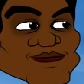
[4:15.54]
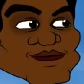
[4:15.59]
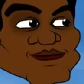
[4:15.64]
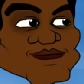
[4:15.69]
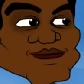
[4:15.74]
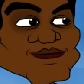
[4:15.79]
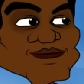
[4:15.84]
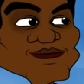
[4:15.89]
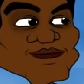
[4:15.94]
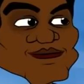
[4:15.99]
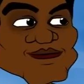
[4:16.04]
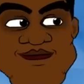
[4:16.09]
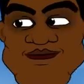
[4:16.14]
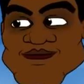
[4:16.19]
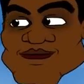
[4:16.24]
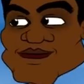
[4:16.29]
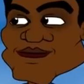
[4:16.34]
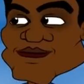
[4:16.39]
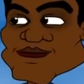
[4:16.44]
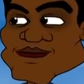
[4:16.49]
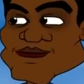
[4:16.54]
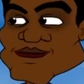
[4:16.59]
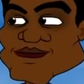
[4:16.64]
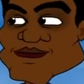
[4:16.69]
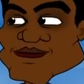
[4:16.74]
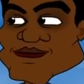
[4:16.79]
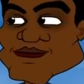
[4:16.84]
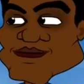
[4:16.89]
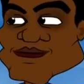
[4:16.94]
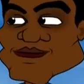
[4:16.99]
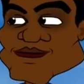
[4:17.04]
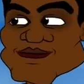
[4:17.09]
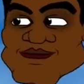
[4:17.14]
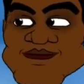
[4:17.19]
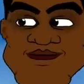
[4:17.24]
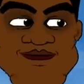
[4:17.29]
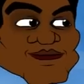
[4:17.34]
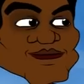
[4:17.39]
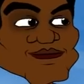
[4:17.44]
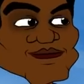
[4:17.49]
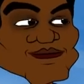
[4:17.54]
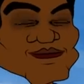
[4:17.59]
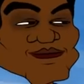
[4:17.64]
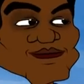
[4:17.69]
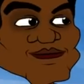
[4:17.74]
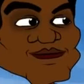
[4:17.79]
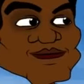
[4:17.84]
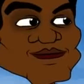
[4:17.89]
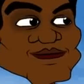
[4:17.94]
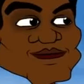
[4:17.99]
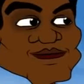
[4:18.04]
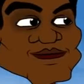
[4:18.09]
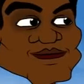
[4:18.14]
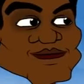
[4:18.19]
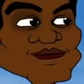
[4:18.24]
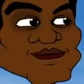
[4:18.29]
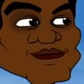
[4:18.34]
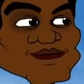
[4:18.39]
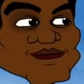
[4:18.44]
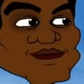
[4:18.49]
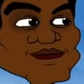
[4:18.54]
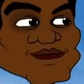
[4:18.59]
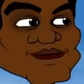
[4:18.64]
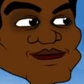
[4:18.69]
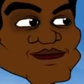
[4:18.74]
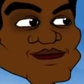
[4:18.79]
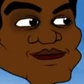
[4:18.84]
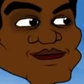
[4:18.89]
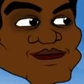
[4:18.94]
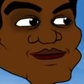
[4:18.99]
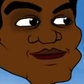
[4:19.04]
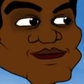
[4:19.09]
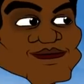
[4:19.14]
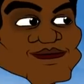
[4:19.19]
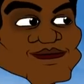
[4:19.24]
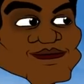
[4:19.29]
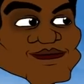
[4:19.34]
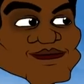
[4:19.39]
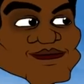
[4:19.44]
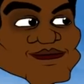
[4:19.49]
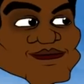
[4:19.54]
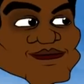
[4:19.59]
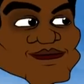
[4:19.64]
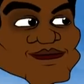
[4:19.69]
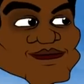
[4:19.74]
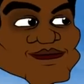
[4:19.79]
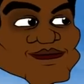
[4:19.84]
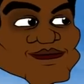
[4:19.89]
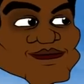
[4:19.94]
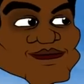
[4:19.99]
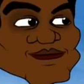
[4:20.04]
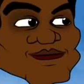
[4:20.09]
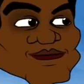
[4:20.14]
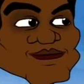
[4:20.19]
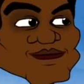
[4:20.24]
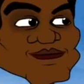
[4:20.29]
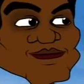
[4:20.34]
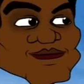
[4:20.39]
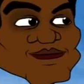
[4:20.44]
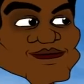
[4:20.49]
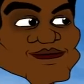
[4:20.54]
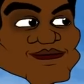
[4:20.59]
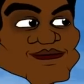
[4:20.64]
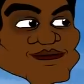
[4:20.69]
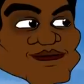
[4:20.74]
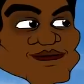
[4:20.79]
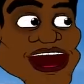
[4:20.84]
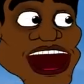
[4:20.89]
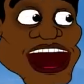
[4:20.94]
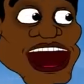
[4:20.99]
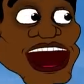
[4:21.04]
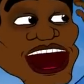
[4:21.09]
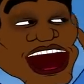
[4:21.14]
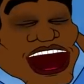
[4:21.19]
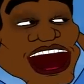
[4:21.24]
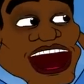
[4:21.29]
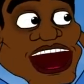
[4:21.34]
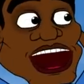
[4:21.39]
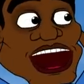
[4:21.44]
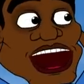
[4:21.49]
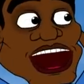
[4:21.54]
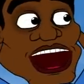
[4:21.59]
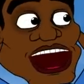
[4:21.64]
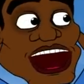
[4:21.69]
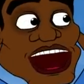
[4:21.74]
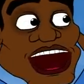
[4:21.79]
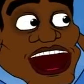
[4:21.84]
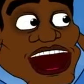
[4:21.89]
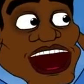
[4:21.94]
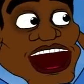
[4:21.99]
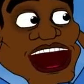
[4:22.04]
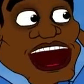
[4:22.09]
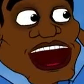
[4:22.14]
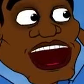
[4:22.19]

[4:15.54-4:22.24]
The person shown says nothing.